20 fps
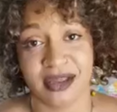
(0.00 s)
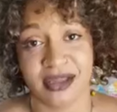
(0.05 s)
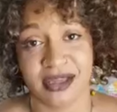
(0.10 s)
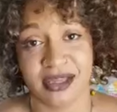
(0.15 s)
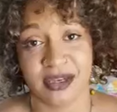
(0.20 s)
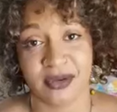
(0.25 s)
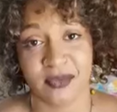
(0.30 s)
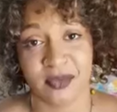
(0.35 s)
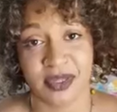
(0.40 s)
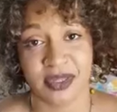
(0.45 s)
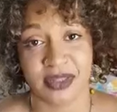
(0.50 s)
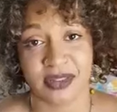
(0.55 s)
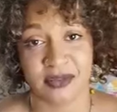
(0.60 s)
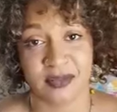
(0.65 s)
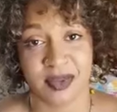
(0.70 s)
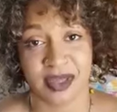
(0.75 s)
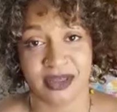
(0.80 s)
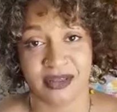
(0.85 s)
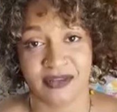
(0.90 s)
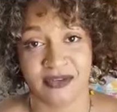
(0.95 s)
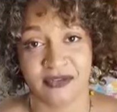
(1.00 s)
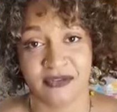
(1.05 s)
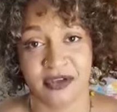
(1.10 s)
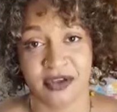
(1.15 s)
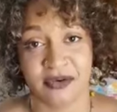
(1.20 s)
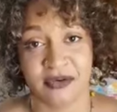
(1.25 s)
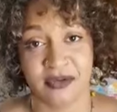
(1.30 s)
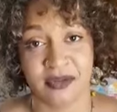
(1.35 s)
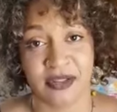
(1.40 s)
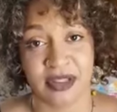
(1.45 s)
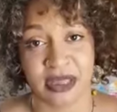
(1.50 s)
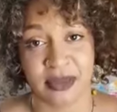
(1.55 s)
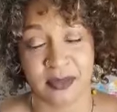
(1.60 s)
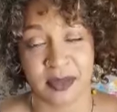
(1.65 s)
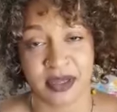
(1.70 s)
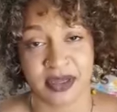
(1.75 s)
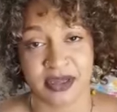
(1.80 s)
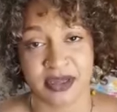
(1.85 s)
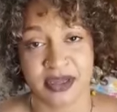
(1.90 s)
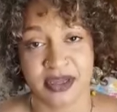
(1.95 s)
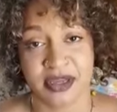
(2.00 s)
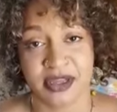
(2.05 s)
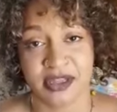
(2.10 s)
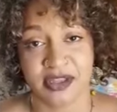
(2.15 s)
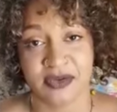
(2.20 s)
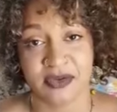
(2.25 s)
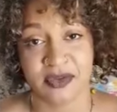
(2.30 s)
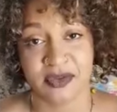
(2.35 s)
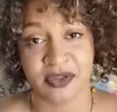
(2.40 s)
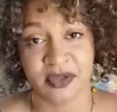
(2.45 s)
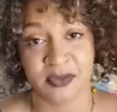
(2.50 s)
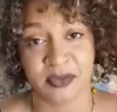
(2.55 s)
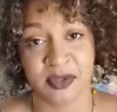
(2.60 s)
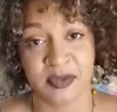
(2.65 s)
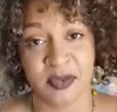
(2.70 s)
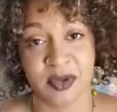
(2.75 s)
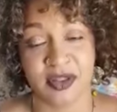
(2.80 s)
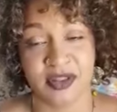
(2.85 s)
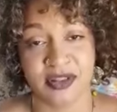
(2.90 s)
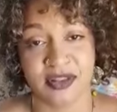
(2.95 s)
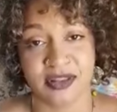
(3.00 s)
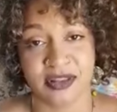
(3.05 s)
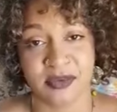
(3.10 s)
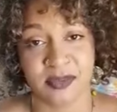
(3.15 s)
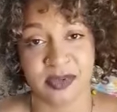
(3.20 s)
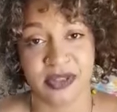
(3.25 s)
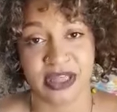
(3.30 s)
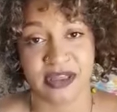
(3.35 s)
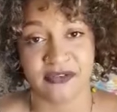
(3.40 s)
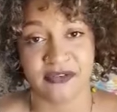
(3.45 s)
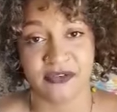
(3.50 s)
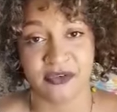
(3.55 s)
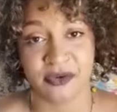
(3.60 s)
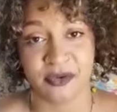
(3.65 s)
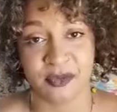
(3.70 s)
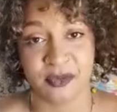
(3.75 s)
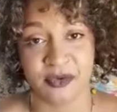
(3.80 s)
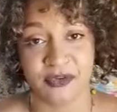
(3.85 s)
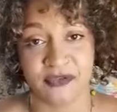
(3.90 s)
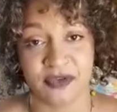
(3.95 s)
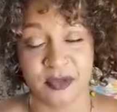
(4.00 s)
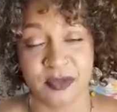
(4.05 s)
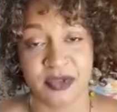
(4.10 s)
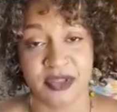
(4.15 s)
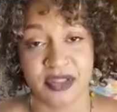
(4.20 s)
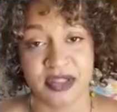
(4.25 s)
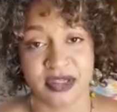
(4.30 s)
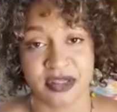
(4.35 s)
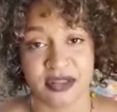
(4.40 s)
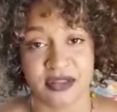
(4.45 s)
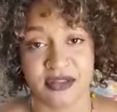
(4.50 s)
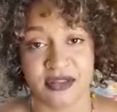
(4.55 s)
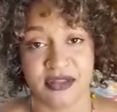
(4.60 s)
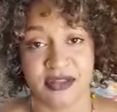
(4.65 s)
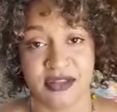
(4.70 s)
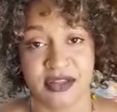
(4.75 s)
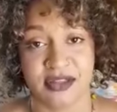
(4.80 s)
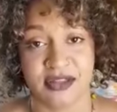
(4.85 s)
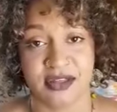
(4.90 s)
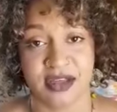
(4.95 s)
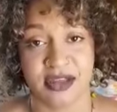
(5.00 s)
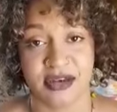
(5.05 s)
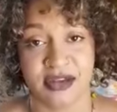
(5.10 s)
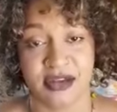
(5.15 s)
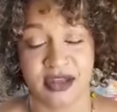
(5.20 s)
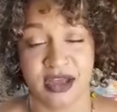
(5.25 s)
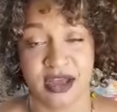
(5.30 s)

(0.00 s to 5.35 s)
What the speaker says: can we expect federal Labor to adopt a policy platform of opposition to the Adani